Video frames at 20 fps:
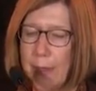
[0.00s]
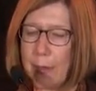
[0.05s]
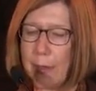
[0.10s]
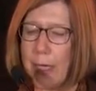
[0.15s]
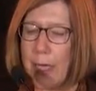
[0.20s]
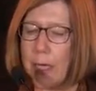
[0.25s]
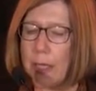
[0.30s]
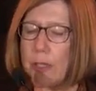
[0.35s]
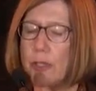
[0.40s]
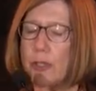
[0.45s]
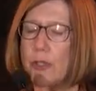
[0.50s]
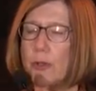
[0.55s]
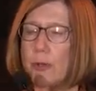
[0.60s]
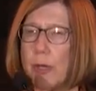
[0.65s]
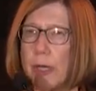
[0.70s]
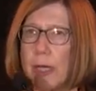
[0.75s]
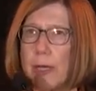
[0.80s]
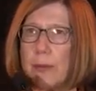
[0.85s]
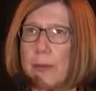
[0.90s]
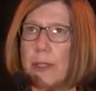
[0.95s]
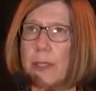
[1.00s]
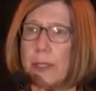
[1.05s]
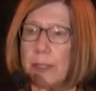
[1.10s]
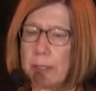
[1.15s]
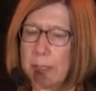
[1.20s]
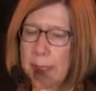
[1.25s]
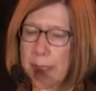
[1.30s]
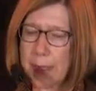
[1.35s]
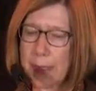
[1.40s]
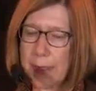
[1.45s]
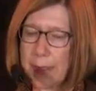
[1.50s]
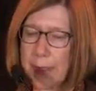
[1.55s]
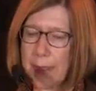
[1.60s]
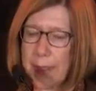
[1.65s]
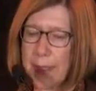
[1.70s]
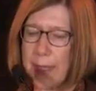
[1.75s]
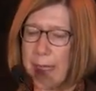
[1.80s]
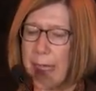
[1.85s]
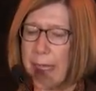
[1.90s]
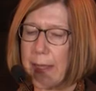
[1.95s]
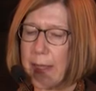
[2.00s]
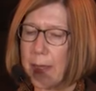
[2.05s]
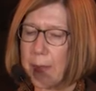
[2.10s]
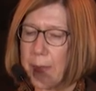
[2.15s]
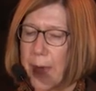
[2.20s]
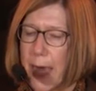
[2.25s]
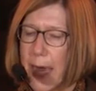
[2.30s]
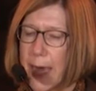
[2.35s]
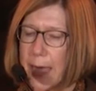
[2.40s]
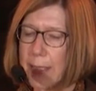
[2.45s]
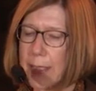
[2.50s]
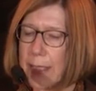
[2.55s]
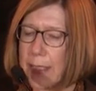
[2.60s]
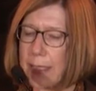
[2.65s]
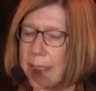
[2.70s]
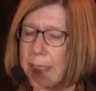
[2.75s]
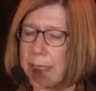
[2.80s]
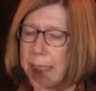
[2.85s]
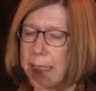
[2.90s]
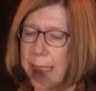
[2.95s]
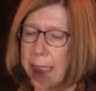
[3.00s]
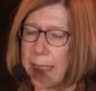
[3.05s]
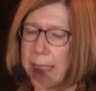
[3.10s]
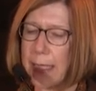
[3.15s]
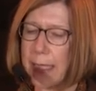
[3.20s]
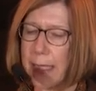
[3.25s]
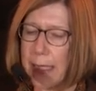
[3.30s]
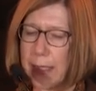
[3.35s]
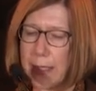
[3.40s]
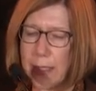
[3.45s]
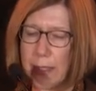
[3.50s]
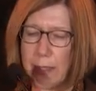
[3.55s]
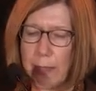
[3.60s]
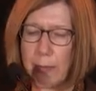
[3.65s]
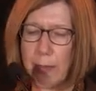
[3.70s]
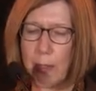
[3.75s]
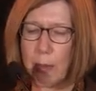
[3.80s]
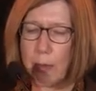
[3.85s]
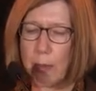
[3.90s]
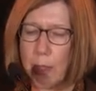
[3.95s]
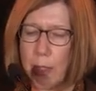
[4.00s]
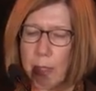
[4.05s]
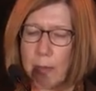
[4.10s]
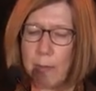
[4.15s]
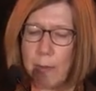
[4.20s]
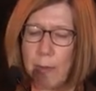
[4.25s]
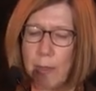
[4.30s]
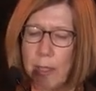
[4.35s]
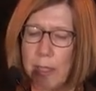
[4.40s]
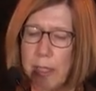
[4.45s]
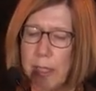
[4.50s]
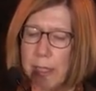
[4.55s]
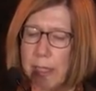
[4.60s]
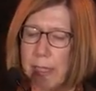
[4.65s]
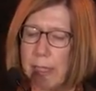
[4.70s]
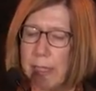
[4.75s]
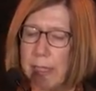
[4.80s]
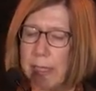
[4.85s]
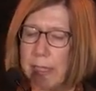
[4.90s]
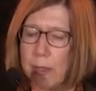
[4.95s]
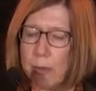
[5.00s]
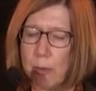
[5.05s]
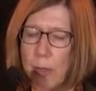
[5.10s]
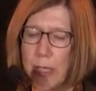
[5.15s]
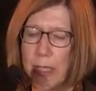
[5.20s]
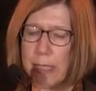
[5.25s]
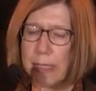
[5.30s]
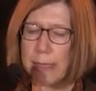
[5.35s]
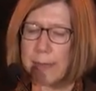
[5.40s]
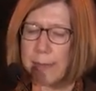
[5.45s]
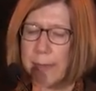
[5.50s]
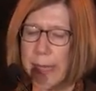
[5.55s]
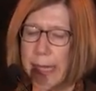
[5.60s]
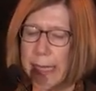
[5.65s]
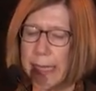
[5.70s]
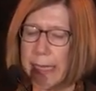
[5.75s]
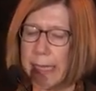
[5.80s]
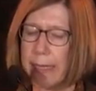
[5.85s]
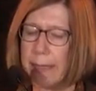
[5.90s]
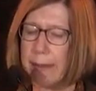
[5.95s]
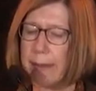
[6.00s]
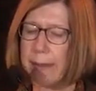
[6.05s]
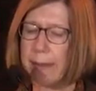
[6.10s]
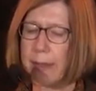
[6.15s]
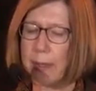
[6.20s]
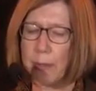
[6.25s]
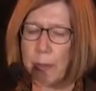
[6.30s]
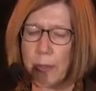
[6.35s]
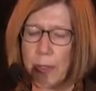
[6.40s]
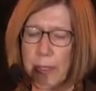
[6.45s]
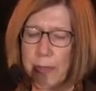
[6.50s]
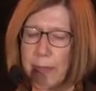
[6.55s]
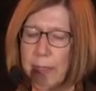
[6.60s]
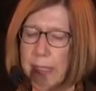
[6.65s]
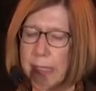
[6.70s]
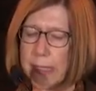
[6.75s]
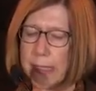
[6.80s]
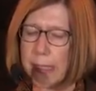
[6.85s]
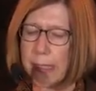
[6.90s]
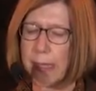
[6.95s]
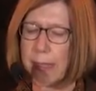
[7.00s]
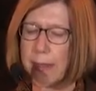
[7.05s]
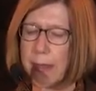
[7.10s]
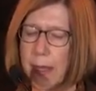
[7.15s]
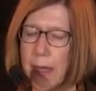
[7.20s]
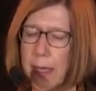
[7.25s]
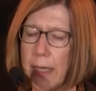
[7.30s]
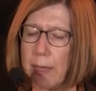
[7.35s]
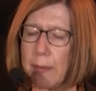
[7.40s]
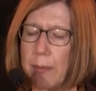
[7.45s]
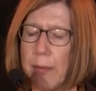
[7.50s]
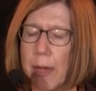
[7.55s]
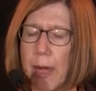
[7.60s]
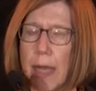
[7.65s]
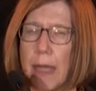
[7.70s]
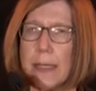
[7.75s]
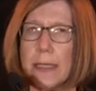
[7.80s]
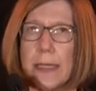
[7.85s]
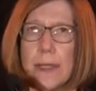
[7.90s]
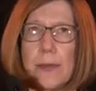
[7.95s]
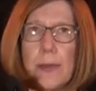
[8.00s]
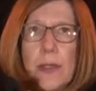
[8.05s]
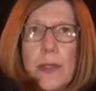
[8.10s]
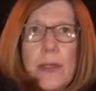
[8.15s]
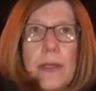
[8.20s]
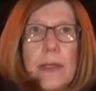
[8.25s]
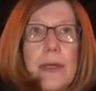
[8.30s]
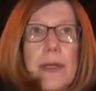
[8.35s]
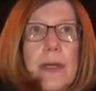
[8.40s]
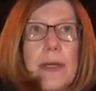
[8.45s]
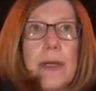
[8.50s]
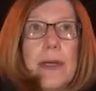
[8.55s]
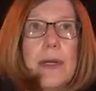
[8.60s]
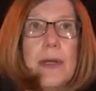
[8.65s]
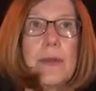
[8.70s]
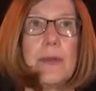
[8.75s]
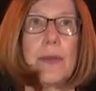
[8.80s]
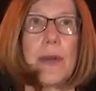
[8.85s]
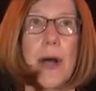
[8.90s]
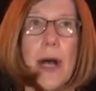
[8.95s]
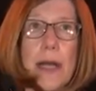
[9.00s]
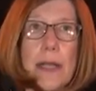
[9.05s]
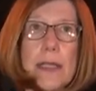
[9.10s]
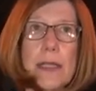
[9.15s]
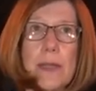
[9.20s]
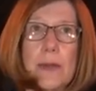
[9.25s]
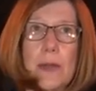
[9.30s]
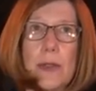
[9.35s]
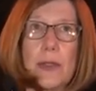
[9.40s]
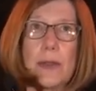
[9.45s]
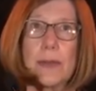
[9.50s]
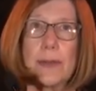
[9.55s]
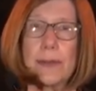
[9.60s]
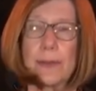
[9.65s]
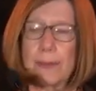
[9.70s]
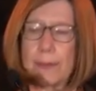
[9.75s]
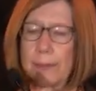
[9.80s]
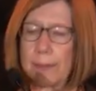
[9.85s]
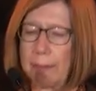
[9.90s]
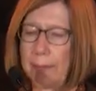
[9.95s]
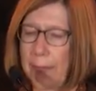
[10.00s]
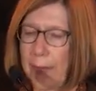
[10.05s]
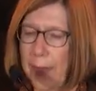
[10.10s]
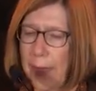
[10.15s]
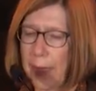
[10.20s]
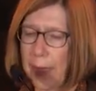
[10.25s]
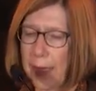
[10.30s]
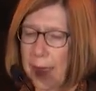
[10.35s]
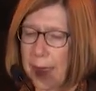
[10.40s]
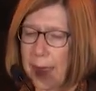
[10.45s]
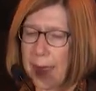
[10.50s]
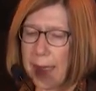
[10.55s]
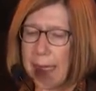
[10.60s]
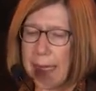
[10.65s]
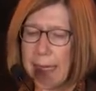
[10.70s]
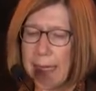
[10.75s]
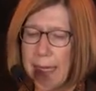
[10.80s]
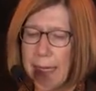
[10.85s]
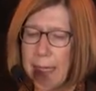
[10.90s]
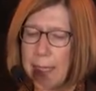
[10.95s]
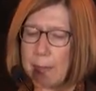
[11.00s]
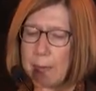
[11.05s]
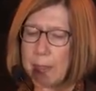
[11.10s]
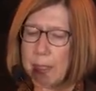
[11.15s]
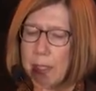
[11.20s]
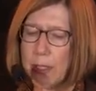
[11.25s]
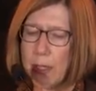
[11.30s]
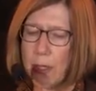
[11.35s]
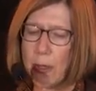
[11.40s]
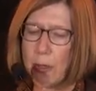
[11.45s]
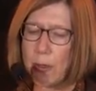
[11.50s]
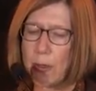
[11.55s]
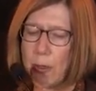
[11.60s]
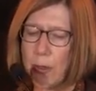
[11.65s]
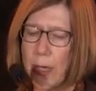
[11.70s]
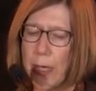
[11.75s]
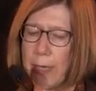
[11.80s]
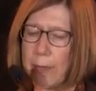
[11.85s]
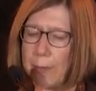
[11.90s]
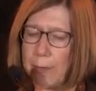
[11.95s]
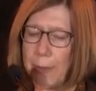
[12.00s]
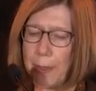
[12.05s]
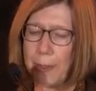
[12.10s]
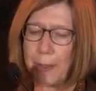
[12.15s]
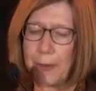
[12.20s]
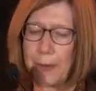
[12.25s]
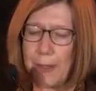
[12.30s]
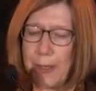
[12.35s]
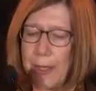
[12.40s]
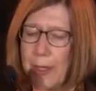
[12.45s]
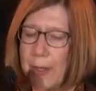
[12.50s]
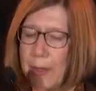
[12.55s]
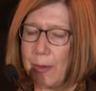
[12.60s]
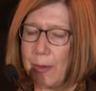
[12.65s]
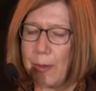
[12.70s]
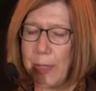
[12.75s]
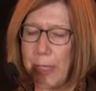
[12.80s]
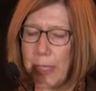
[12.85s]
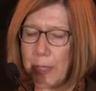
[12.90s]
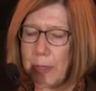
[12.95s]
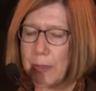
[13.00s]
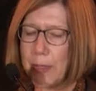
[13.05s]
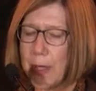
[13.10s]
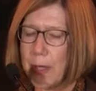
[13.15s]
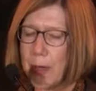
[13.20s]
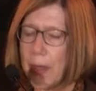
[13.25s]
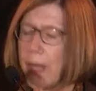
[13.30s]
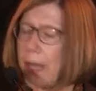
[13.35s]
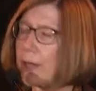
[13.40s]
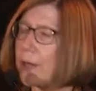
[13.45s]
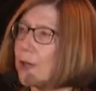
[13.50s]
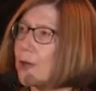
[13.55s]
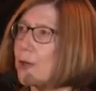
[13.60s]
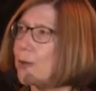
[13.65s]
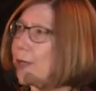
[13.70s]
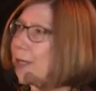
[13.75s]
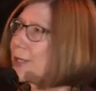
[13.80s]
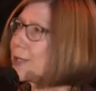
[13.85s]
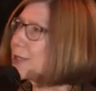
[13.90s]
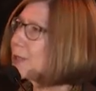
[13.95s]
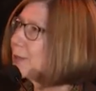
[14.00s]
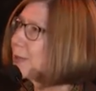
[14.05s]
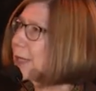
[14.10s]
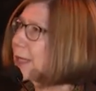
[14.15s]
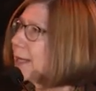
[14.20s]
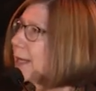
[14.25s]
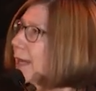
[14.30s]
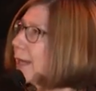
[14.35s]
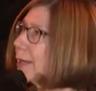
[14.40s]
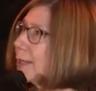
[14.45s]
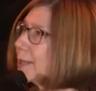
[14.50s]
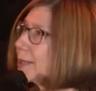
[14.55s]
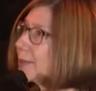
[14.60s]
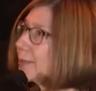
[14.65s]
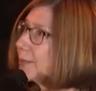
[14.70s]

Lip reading: We are dreamers, and the passion and dedication of our workforce is what is making the previously thought impossible, possible. And I am so grateful we don't know how to quit doing that.